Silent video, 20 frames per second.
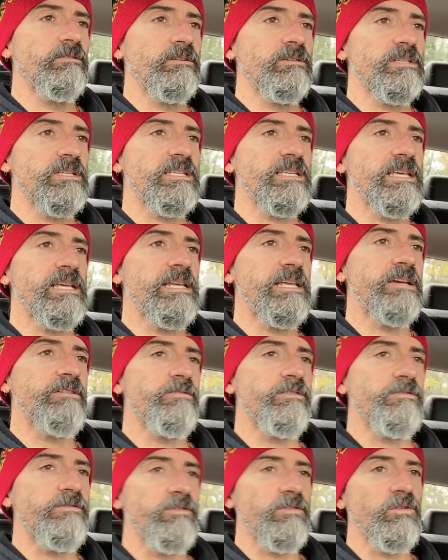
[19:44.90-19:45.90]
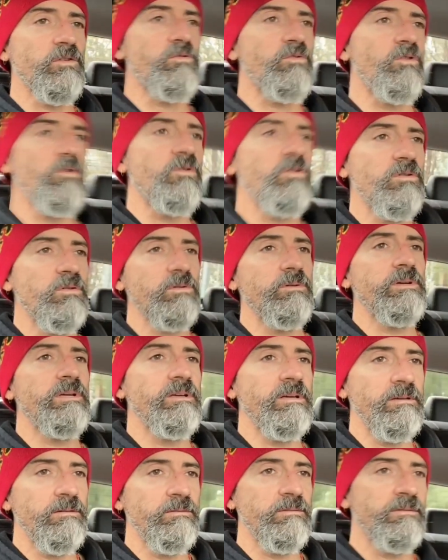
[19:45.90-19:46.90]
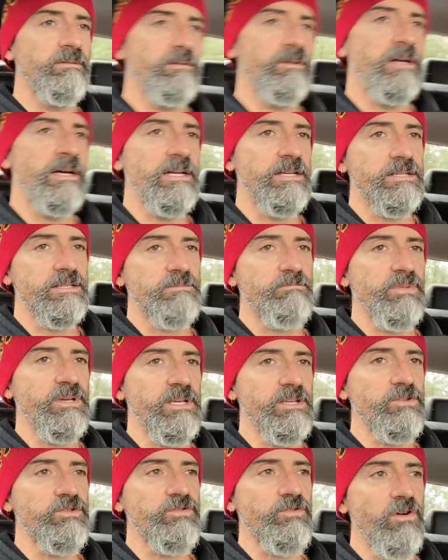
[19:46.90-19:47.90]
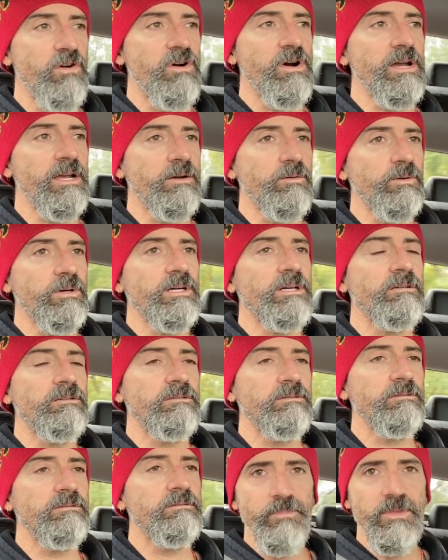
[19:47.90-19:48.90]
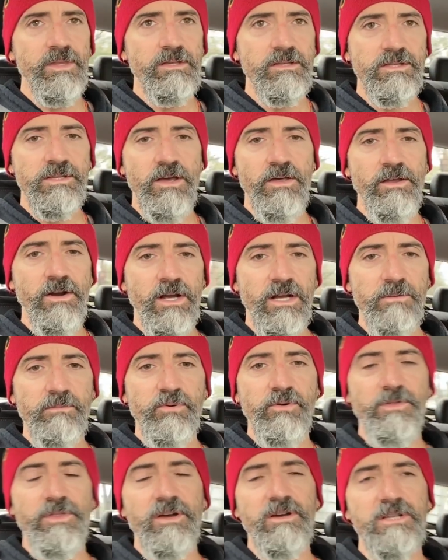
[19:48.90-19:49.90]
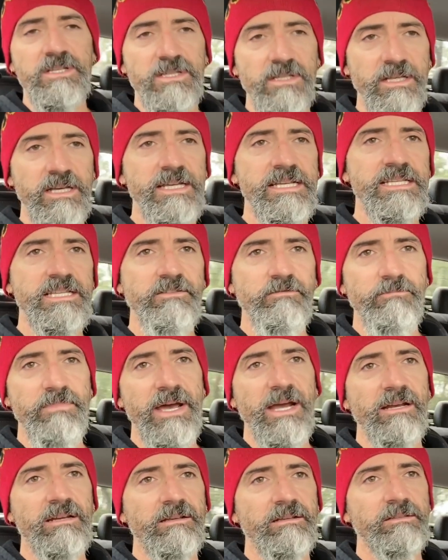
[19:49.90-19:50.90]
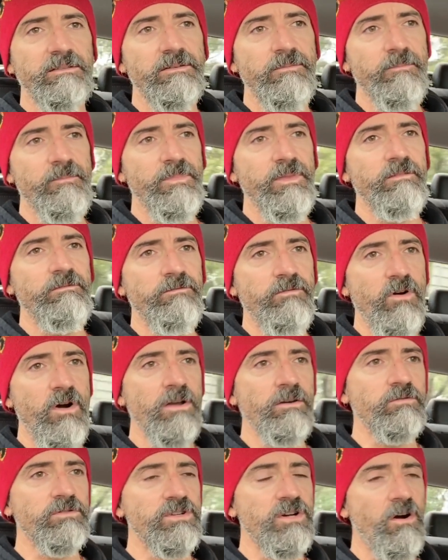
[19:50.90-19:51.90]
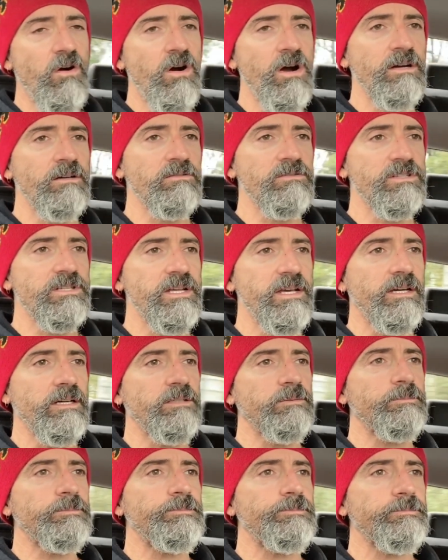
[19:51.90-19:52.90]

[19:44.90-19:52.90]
sealing of the floor has been drying well, so that I can put those adhesive back vinyl tiles down.